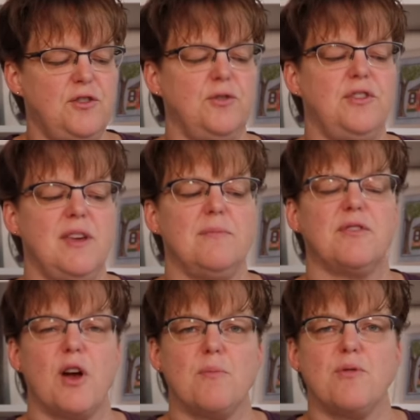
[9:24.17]
2 seams
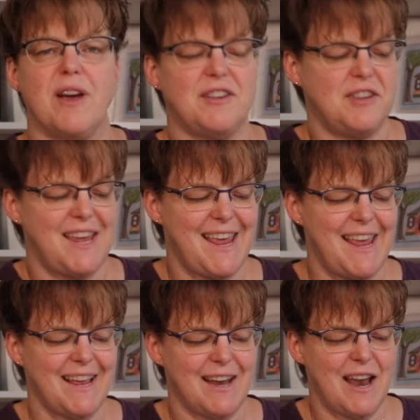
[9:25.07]
are pressed
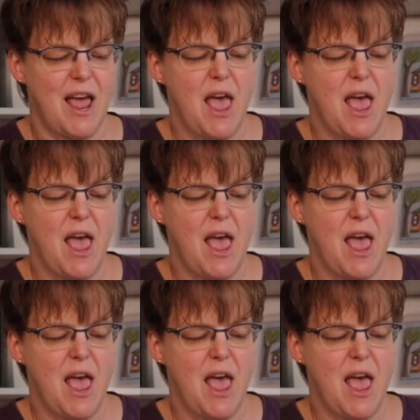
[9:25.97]
in.